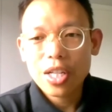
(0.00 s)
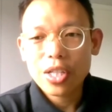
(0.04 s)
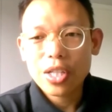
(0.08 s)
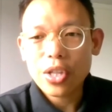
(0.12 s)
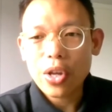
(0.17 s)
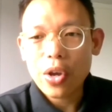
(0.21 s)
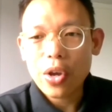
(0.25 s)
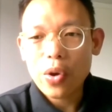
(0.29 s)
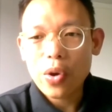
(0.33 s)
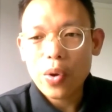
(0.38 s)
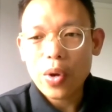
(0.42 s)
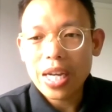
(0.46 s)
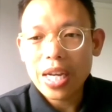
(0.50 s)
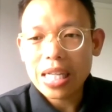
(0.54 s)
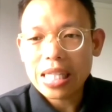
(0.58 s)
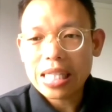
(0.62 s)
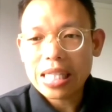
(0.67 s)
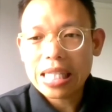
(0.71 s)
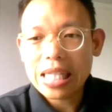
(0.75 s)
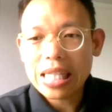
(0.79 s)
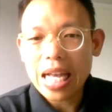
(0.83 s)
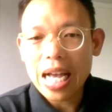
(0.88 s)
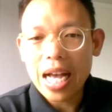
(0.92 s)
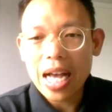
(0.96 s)
So in
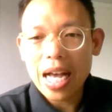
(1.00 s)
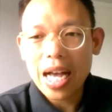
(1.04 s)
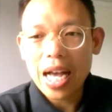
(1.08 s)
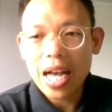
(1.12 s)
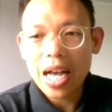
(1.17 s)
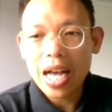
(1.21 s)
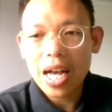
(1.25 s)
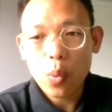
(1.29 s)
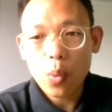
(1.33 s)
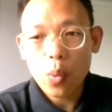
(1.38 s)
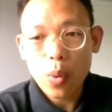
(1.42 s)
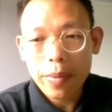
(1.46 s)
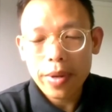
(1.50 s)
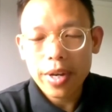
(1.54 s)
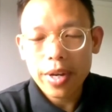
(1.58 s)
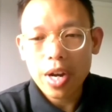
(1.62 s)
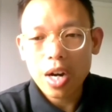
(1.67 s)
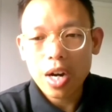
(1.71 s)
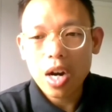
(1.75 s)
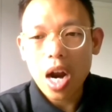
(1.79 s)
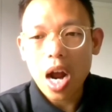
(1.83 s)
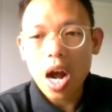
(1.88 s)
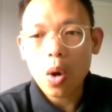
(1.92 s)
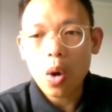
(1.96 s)
this uh,
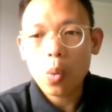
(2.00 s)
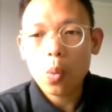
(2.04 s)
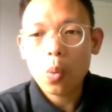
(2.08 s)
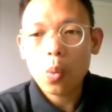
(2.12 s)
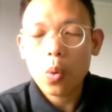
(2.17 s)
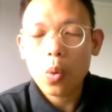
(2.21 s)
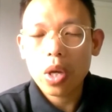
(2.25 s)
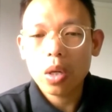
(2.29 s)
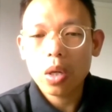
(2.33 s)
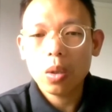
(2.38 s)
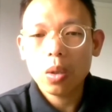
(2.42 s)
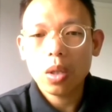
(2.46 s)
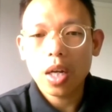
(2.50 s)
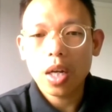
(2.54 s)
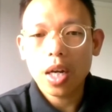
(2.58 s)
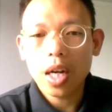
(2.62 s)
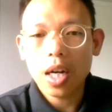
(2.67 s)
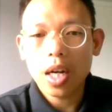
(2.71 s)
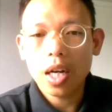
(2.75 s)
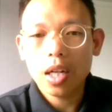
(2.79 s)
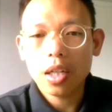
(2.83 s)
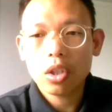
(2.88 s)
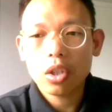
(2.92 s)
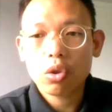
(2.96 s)
webinar, I will
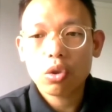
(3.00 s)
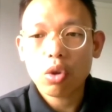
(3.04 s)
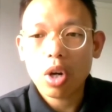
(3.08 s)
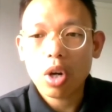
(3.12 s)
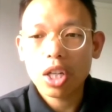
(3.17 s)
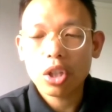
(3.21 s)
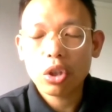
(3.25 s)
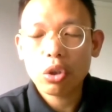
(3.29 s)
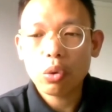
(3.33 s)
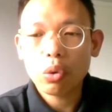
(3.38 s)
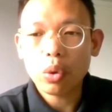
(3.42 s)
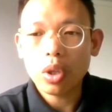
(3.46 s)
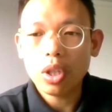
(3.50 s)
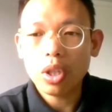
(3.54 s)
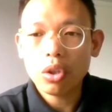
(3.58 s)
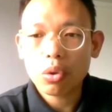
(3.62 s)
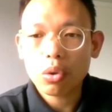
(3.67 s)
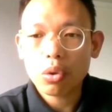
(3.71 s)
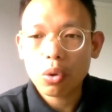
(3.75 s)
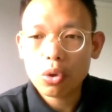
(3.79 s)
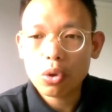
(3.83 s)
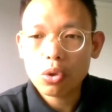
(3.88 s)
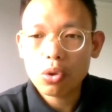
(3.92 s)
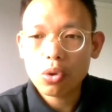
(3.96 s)
try to
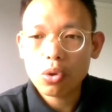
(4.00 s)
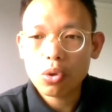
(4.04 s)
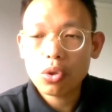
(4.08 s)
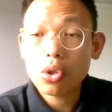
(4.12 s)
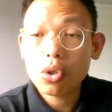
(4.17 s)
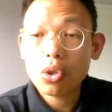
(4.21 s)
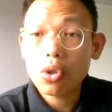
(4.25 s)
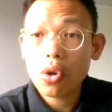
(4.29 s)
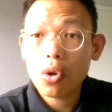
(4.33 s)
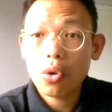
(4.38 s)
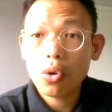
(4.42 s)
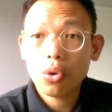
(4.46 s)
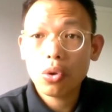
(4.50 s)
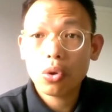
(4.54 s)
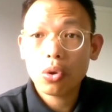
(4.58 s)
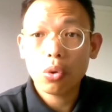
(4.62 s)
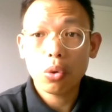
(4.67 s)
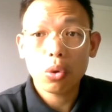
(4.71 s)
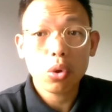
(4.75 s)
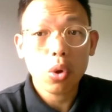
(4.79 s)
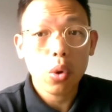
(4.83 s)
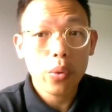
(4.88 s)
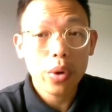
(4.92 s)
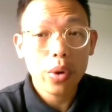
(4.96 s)
introduce you
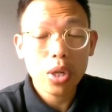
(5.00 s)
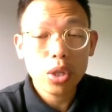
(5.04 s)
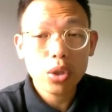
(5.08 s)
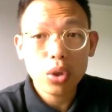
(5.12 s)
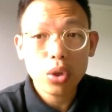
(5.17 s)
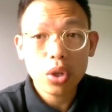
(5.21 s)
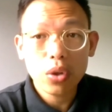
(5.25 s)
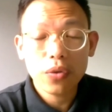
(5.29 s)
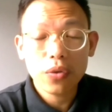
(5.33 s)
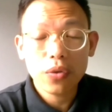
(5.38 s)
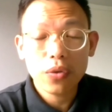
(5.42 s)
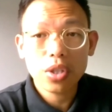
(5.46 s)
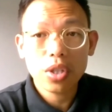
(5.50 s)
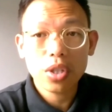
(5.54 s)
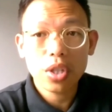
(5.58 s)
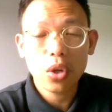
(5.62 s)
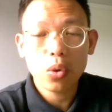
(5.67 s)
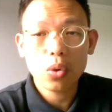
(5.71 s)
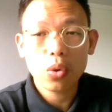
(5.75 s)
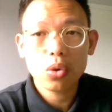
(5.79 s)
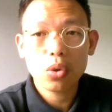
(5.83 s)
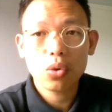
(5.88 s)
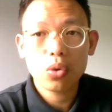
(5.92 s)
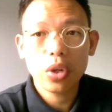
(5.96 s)
to Torrens
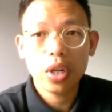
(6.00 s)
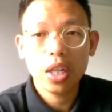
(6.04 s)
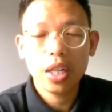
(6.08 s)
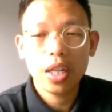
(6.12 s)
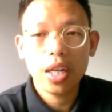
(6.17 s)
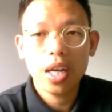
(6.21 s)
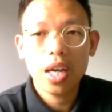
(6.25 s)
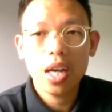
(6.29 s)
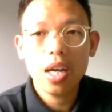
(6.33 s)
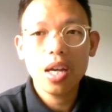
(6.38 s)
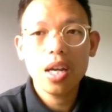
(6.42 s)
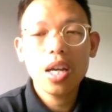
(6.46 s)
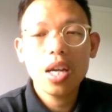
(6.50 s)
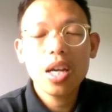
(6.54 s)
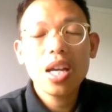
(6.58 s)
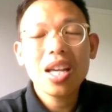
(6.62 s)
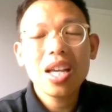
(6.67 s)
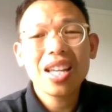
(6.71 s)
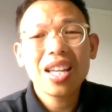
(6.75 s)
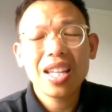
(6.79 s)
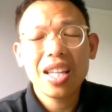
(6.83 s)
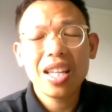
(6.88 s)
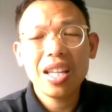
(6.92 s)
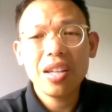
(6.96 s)
University, Australia,
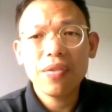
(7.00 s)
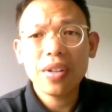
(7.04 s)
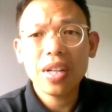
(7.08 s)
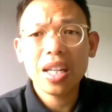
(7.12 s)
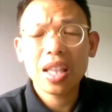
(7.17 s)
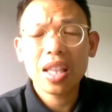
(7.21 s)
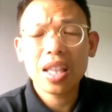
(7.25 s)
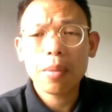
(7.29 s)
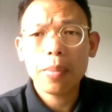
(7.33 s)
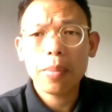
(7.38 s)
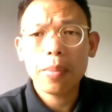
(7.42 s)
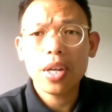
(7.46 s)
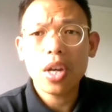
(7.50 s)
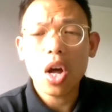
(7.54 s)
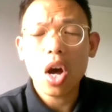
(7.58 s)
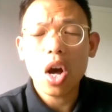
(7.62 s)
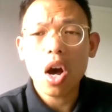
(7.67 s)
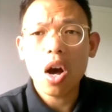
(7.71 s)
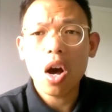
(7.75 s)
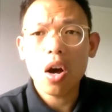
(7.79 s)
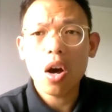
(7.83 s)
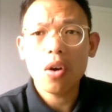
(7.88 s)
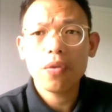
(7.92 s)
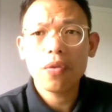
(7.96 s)
give a little bit
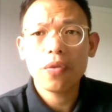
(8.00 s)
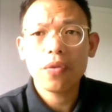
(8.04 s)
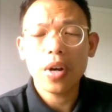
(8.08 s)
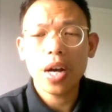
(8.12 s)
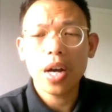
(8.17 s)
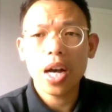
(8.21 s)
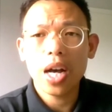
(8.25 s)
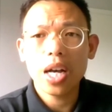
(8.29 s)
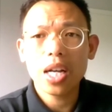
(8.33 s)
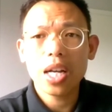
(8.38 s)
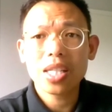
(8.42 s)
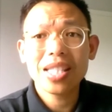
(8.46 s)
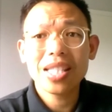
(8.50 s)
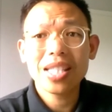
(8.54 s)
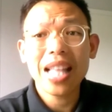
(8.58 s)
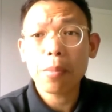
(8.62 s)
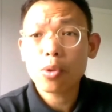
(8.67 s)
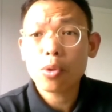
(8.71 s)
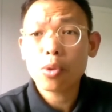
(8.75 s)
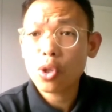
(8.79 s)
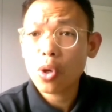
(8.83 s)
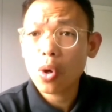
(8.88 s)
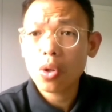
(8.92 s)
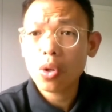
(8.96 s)
of
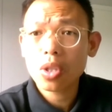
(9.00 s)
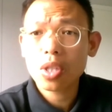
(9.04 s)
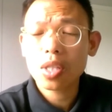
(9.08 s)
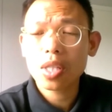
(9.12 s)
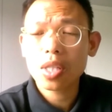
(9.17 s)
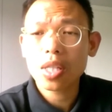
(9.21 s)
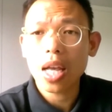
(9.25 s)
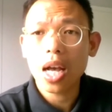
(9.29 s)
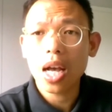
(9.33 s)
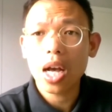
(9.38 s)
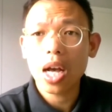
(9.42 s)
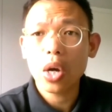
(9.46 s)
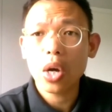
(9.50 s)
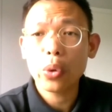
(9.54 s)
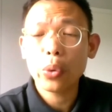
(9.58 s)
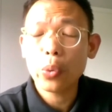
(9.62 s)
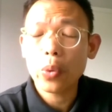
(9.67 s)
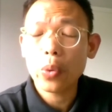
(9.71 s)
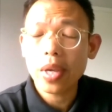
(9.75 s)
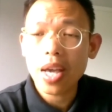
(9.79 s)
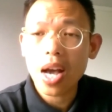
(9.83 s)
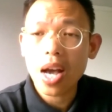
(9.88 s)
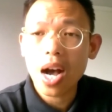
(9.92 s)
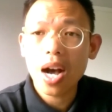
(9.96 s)
snapshots who
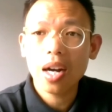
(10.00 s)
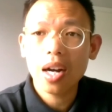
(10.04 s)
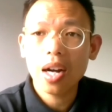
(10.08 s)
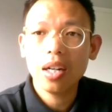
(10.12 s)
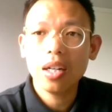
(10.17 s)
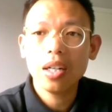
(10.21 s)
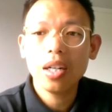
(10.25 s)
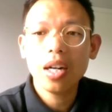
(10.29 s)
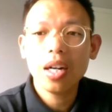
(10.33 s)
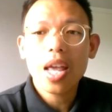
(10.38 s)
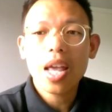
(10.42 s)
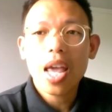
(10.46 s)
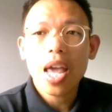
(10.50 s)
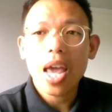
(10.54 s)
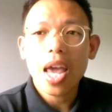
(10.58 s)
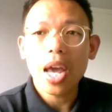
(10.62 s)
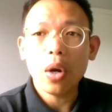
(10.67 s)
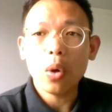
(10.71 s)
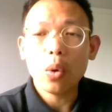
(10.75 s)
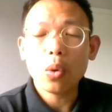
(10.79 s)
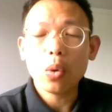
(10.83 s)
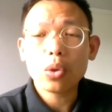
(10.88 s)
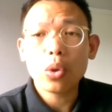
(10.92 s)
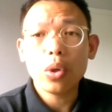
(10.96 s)
we are,
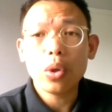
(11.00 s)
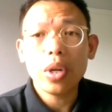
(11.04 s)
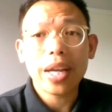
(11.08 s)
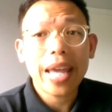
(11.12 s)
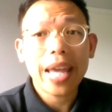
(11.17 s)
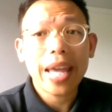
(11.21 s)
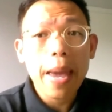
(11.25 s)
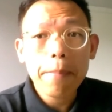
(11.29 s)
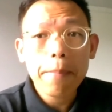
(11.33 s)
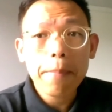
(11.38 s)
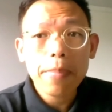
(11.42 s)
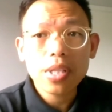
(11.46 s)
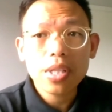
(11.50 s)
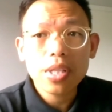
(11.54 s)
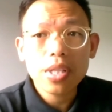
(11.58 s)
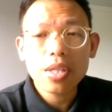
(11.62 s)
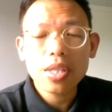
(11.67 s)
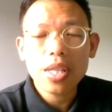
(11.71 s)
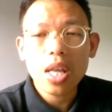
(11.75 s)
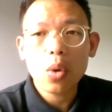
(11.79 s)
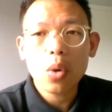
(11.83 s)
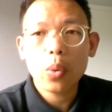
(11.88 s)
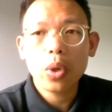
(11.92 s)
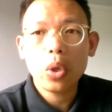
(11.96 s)
and also the
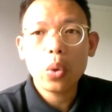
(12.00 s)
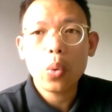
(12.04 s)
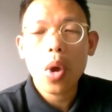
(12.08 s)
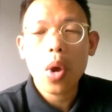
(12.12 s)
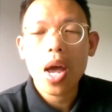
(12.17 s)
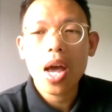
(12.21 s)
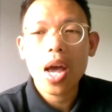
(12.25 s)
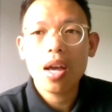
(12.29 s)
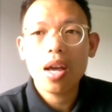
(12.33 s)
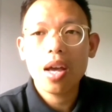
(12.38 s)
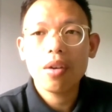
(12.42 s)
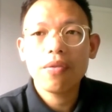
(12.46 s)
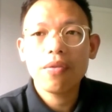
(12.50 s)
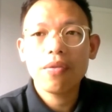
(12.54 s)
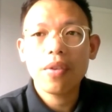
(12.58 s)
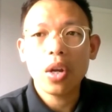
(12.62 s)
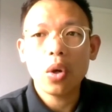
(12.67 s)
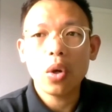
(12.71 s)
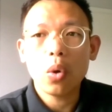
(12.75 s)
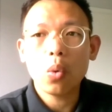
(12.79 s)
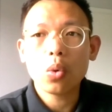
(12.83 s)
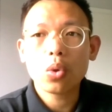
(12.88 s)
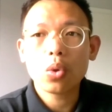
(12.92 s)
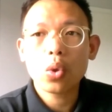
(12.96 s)
campuses that we do have,
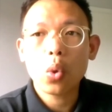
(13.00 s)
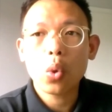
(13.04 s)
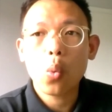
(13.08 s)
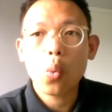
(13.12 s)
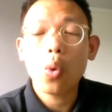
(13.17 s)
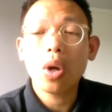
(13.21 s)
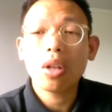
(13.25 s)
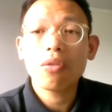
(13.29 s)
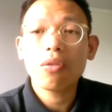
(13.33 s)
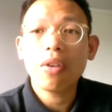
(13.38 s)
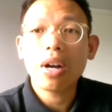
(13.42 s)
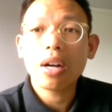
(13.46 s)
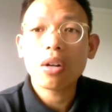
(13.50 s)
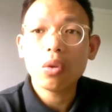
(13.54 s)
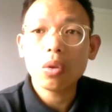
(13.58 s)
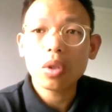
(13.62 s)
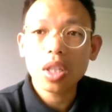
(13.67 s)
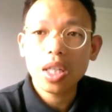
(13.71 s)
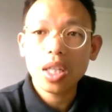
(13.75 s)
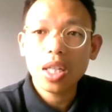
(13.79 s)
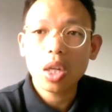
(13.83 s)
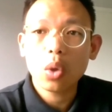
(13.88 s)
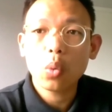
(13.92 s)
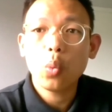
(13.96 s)
and also what
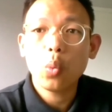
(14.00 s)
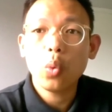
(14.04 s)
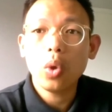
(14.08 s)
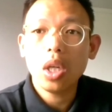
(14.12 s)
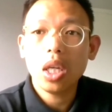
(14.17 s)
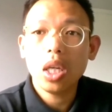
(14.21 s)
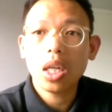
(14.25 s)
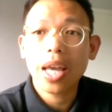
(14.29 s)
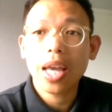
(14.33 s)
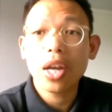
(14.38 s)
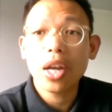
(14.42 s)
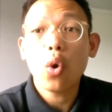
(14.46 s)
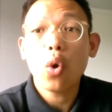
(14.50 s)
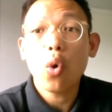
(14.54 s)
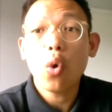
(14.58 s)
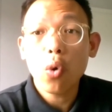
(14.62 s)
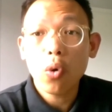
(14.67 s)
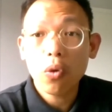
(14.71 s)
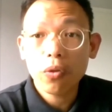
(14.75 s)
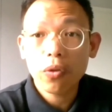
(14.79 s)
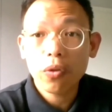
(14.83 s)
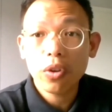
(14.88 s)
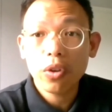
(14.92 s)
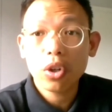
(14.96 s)
faculty that we can
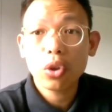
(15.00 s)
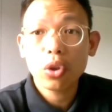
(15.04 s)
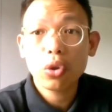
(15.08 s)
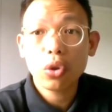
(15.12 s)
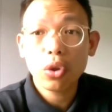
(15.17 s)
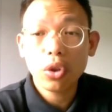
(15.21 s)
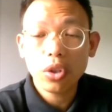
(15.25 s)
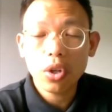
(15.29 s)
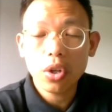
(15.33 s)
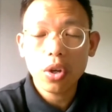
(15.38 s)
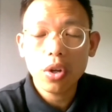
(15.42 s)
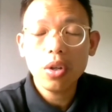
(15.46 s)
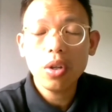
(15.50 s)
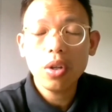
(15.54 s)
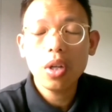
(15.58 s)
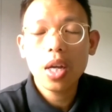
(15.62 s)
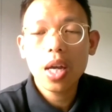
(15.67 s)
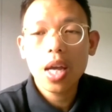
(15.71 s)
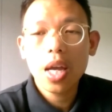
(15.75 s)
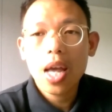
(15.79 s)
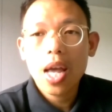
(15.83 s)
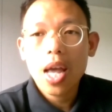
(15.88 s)
offer to you.